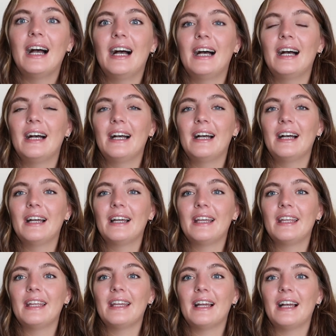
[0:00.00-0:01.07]

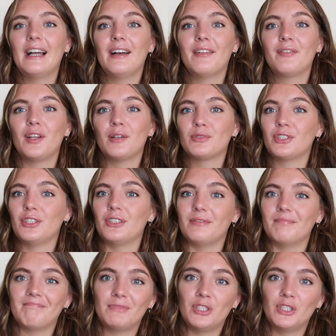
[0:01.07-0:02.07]
I have the option,